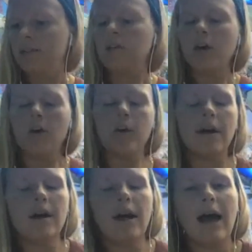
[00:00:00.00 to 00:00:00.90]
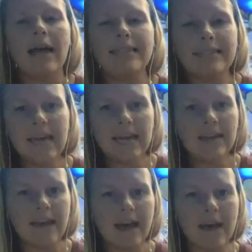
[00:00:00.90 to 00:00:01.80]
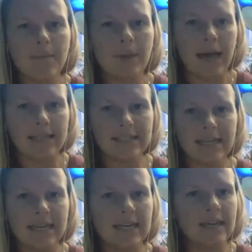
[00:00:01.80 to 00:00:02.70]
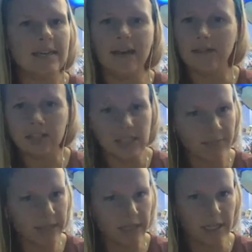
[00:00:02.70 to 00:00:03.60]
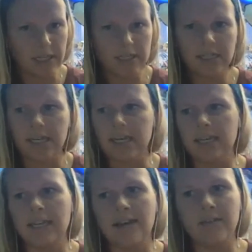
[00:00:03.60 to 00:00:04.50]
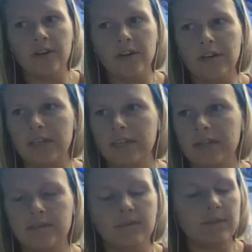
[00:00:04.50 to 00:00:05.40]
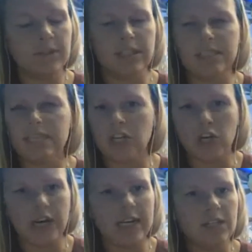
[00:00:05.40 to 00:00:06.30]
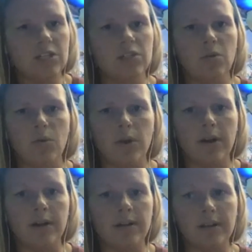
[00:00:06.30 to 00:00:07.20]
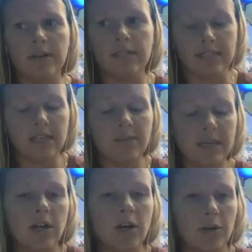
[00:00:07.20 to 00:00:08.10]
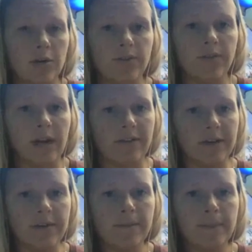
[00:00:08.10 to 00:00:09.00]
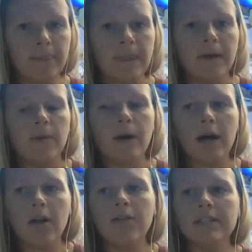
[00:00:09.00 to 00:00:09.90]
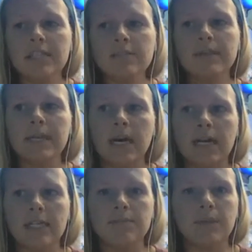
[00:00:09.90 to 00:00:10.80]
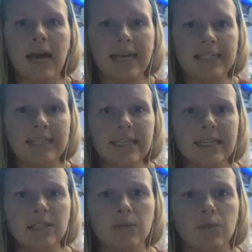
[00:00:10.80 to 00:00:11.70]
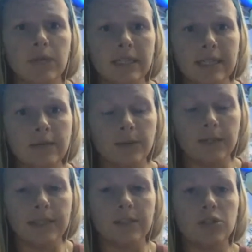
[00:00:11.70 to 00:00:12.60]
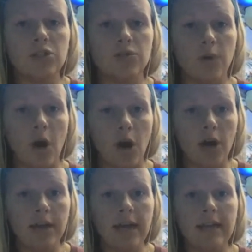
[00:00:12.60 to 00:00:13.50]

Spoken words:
So I said that plastic never disappears. It never disintegrates, or it's going to be on our Earth forever. Well, this is because plastic is really, really strong,